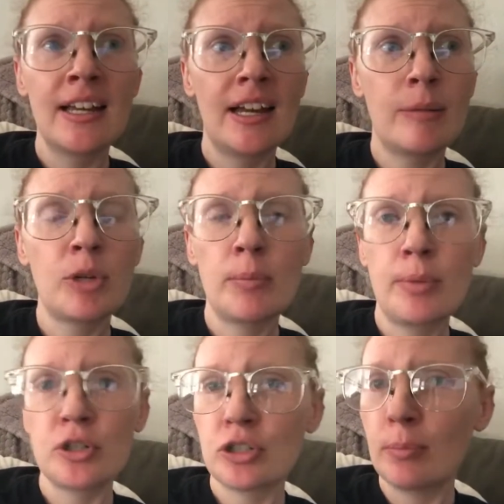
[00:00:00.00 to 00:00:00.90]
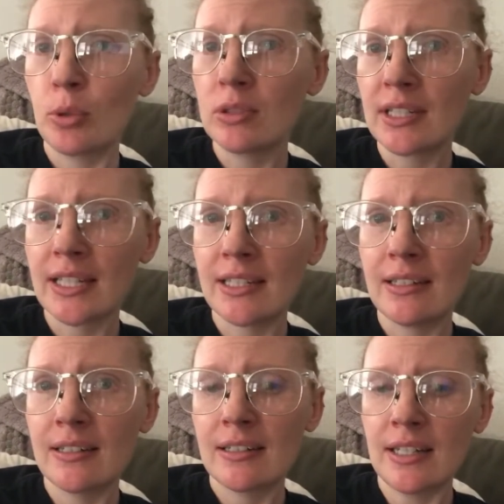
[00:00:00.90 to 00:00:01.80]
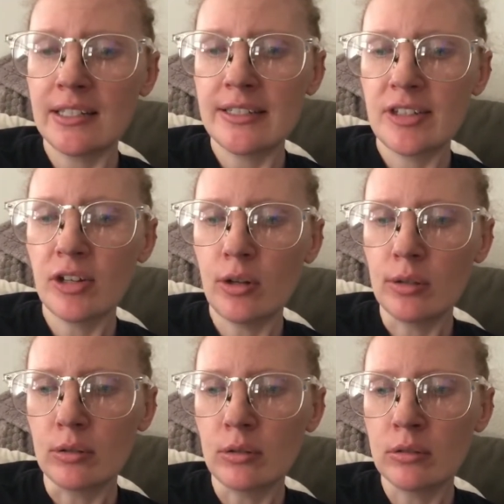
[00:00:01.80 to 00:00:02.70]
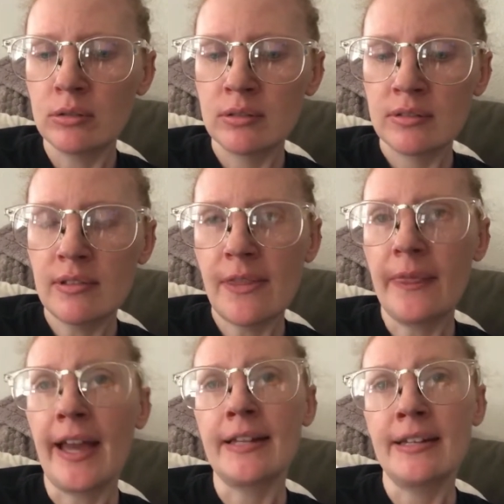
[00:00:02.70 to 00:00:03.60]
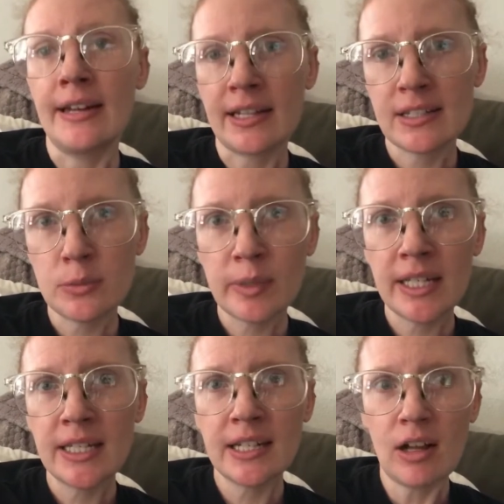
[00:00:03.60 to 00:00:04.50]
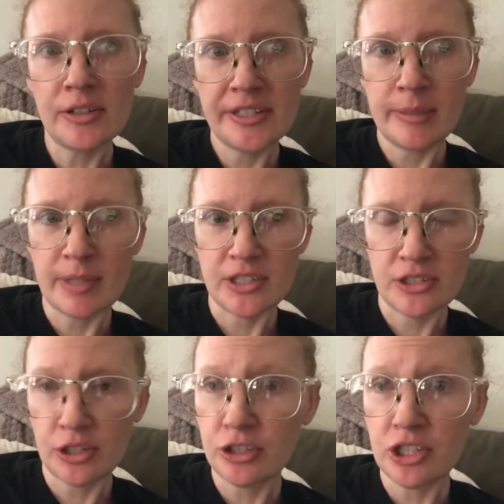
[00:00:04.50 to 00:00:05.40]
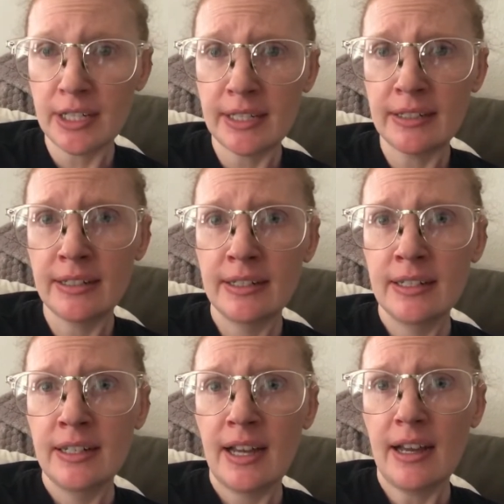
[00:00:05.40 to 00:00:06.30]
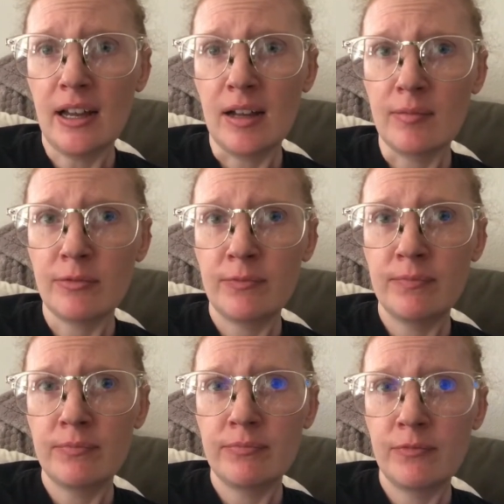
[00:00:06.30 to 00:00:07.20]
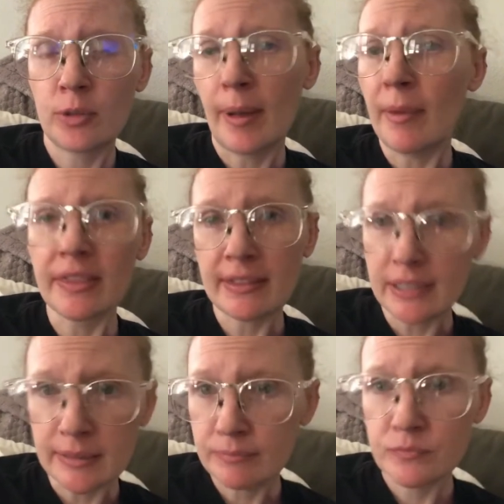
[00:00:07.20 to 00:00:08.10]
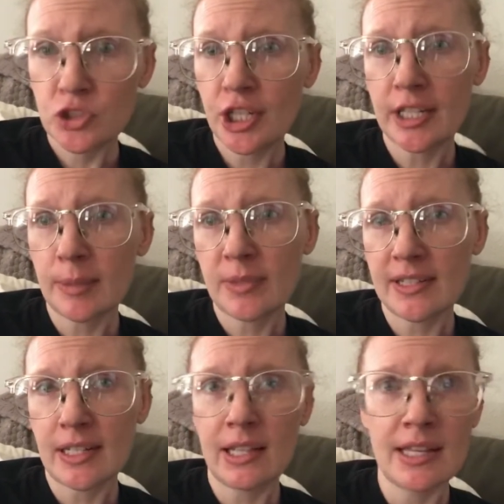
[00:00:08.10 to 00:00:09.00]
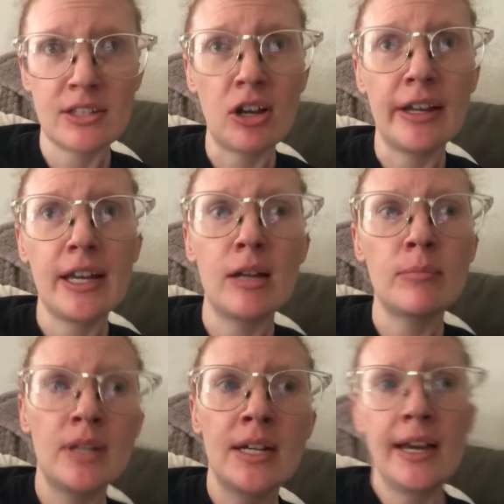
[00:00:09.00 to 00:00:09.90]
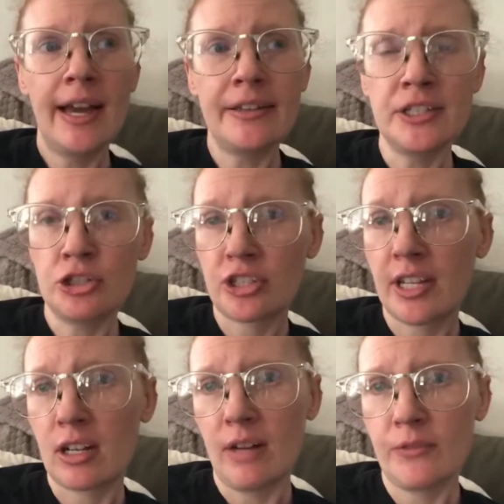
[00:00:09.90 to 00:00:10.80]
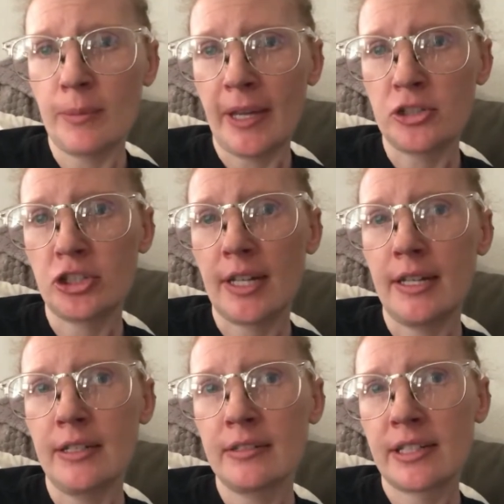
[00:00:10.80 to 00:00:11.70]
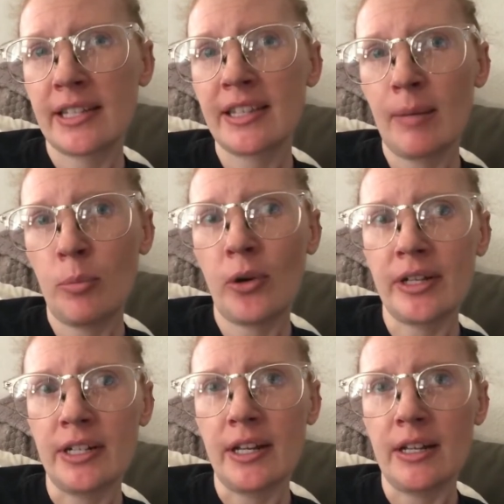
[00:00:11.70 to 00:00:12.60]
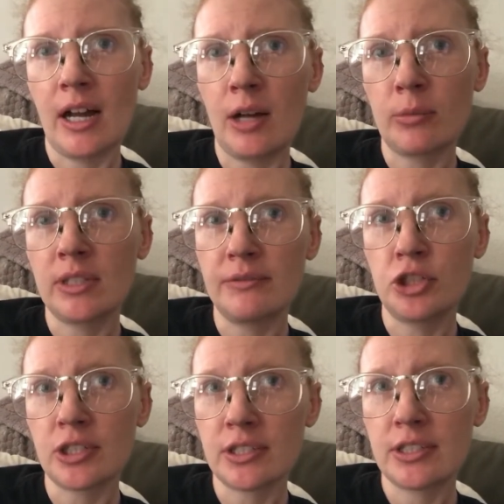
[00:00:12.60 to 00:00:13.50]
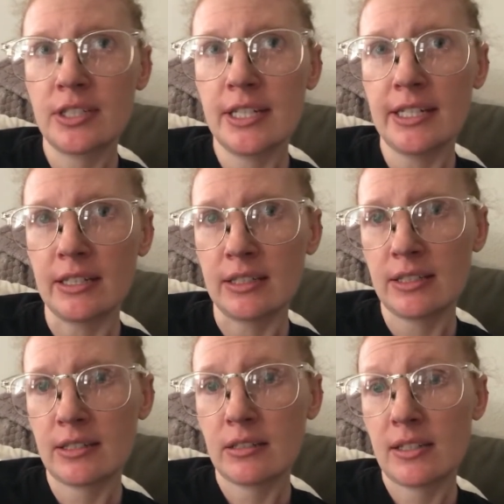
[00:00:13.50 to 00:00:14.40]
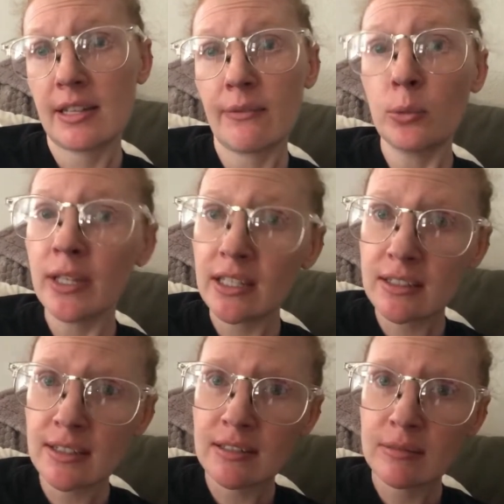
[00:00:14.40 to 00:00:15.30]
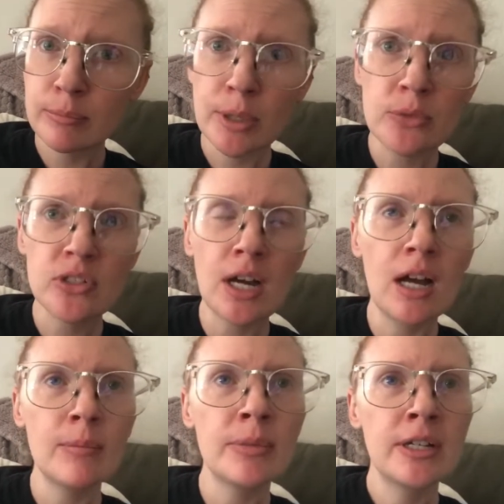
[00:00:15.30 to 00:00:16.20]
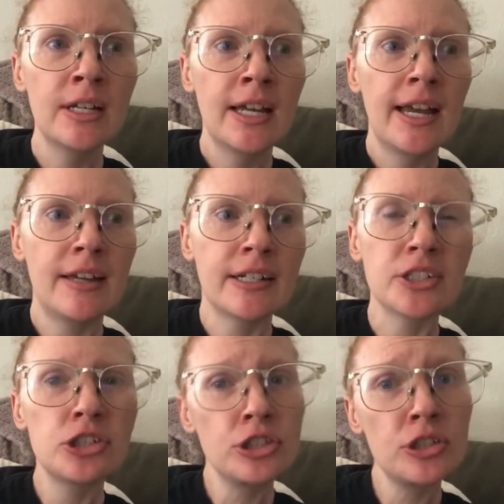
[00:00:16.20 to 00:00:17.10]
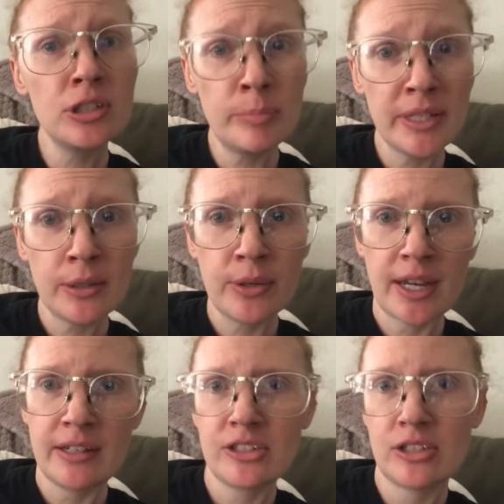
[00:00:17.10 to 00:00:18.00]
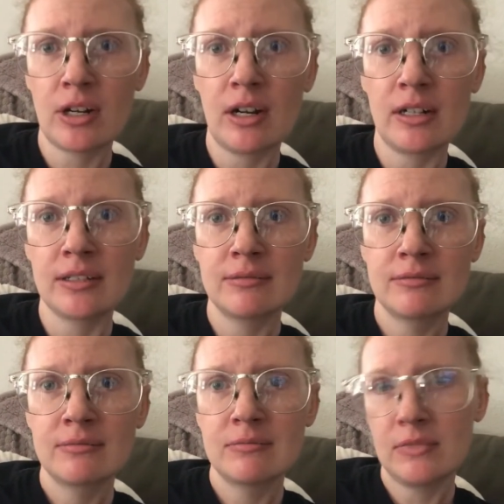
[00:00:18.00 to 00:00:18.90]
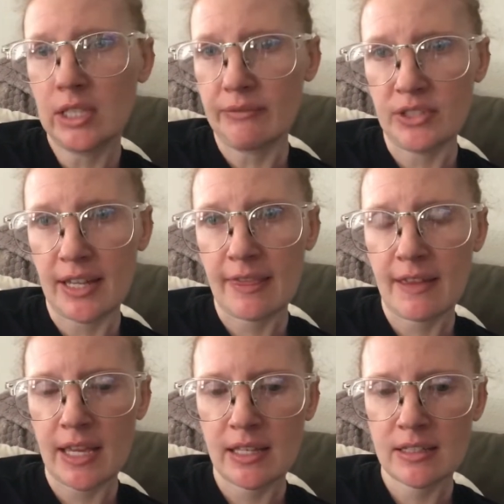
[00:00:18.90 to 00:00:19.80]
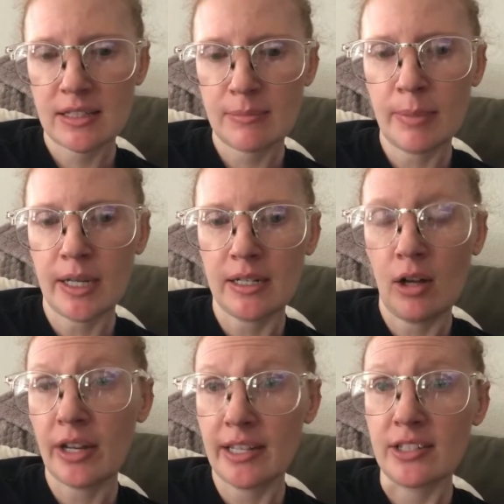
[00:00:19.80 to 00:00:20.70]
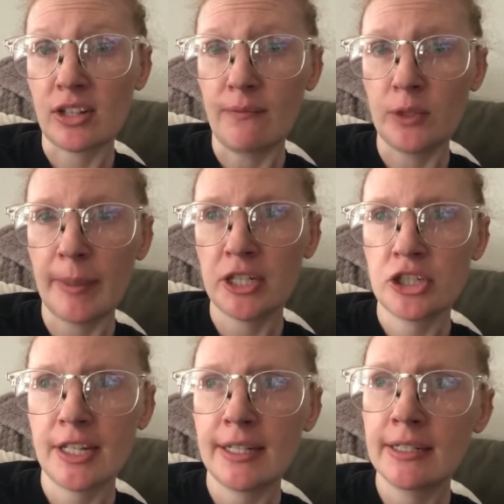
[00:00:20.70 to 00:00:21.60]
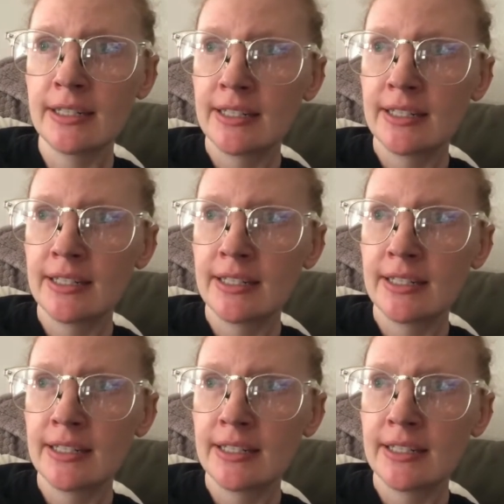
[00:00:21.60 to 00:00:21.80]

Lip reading: I'm no push or pulling until that next week. I'll see my surgeon for my monthly checkup since I last saw him, and then just get confirmation, because at that point I will have just hit 7 weeks post-op and I should be okay to start lifting things, but I'll get his confirmation.